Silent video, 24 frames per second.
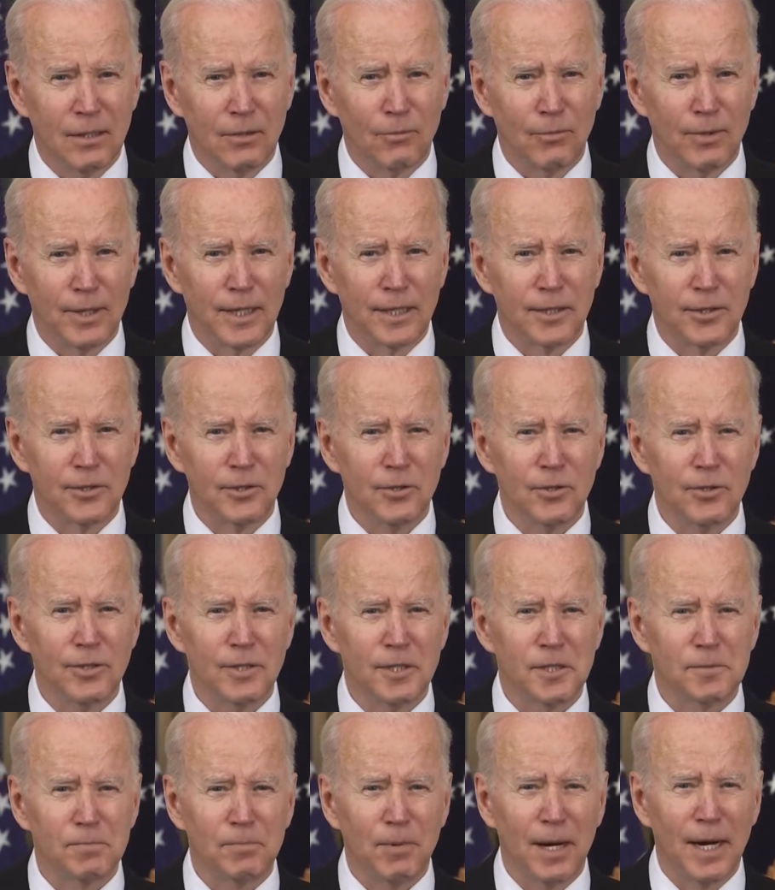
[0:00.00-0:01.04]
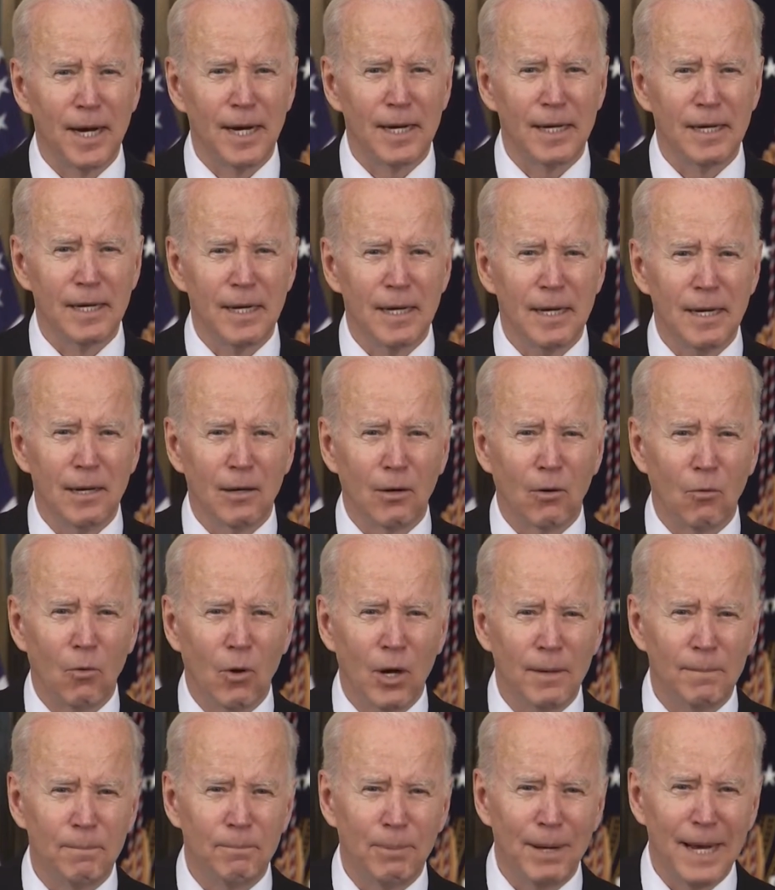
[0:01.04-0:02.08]
We can do this by,
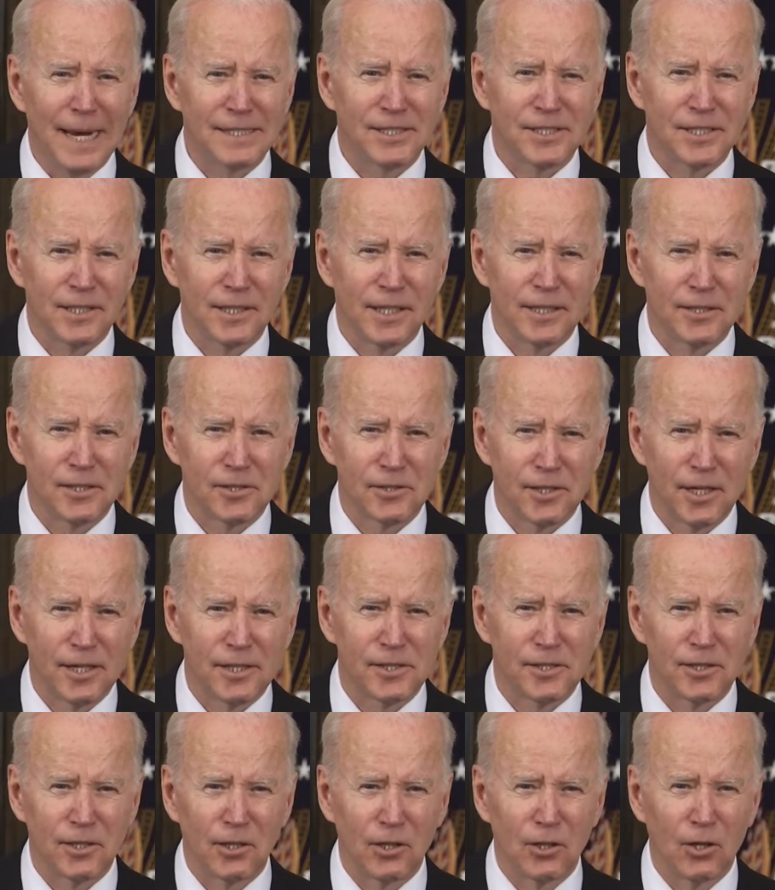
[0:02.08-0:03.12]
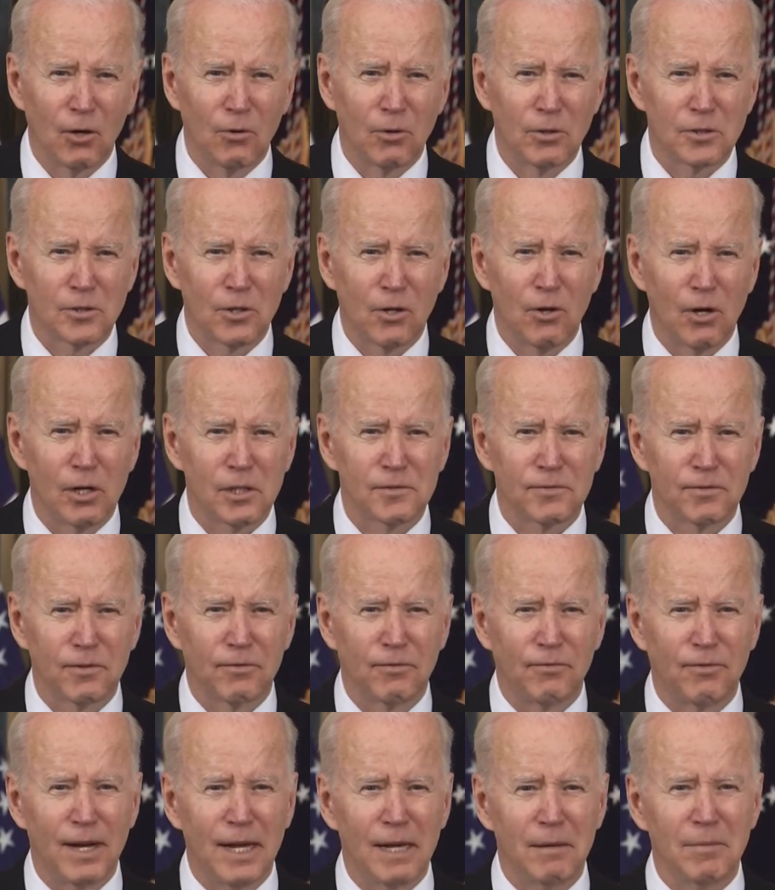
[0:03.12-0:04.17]
one, passing legislation that lowers costs for
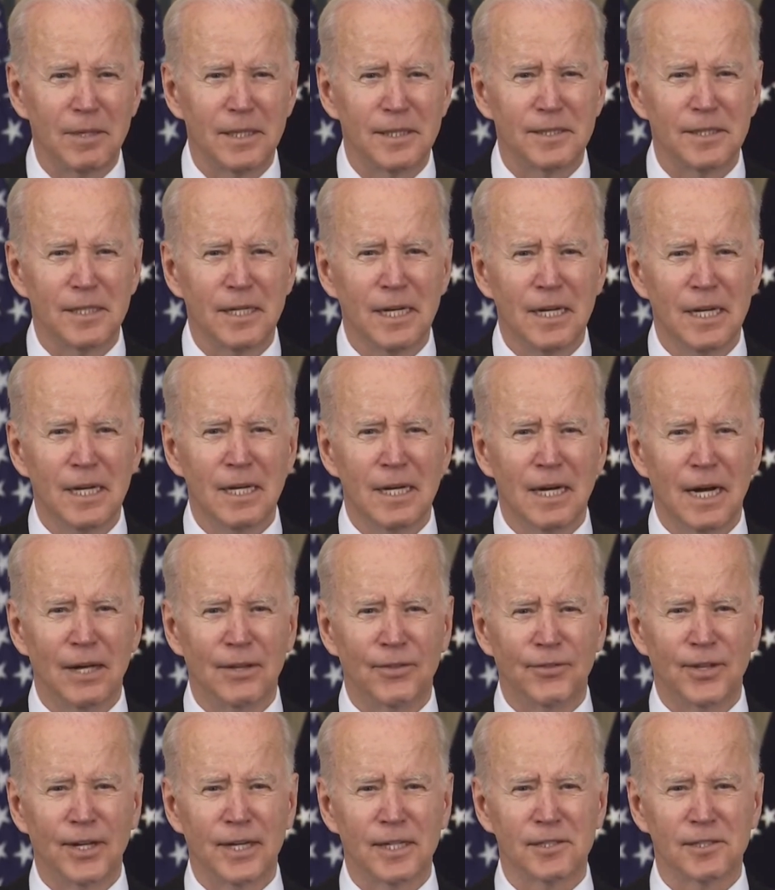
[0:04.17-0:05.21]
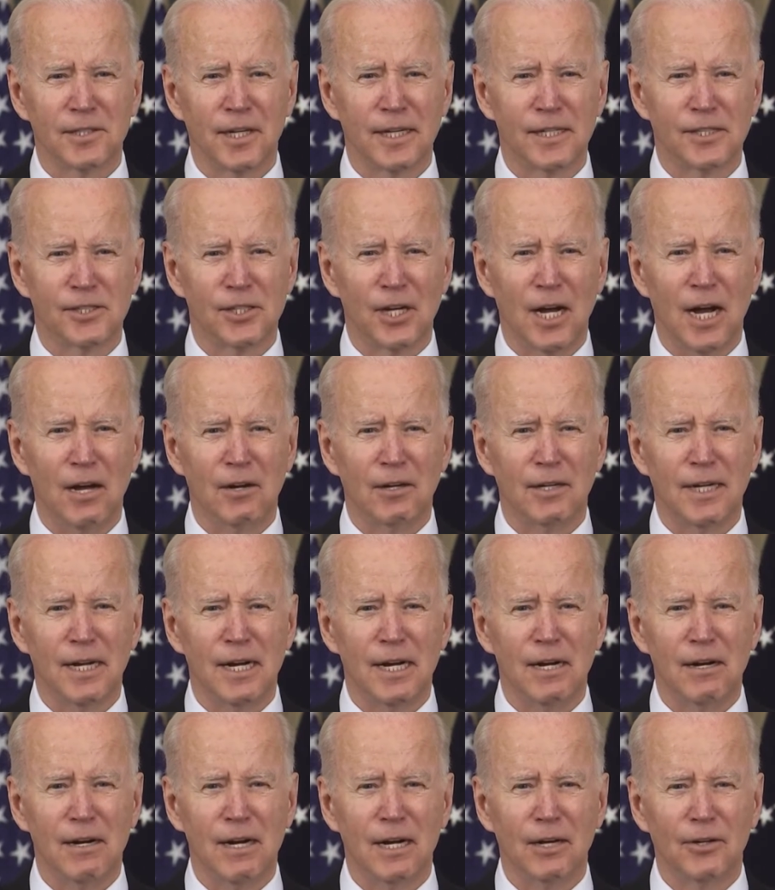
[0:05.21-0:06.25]
families on things like child
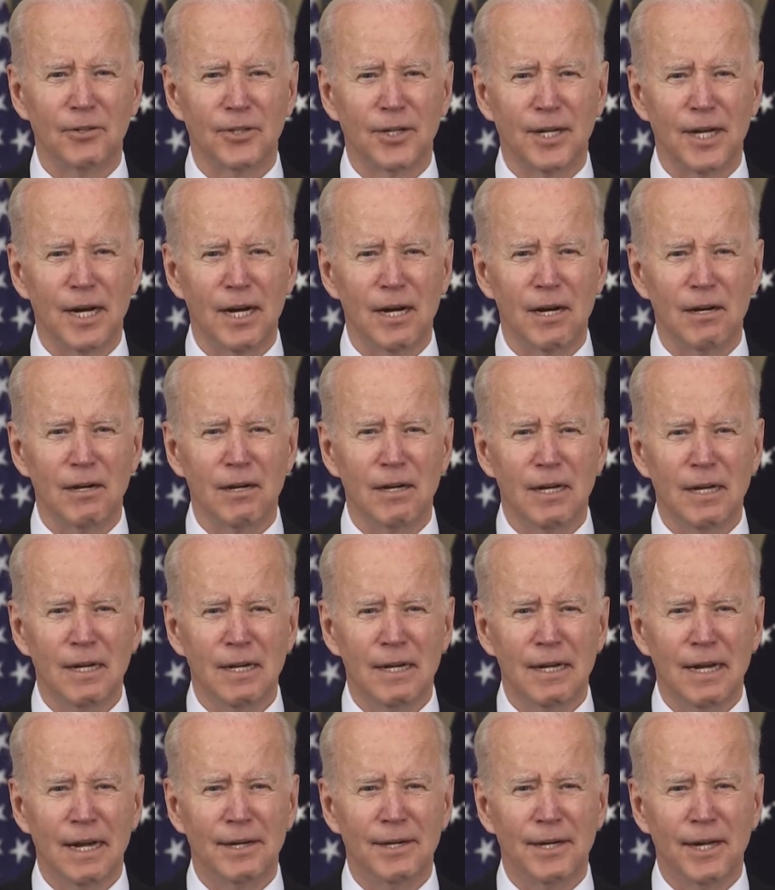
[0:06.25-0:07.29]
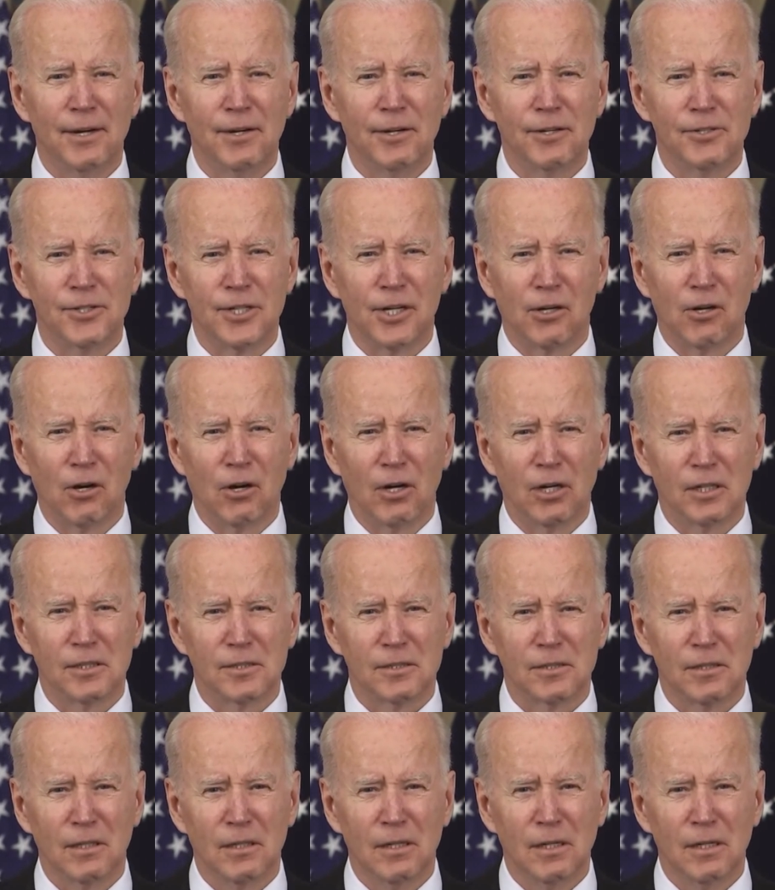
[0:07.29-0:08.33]
care, health care, and energy costs,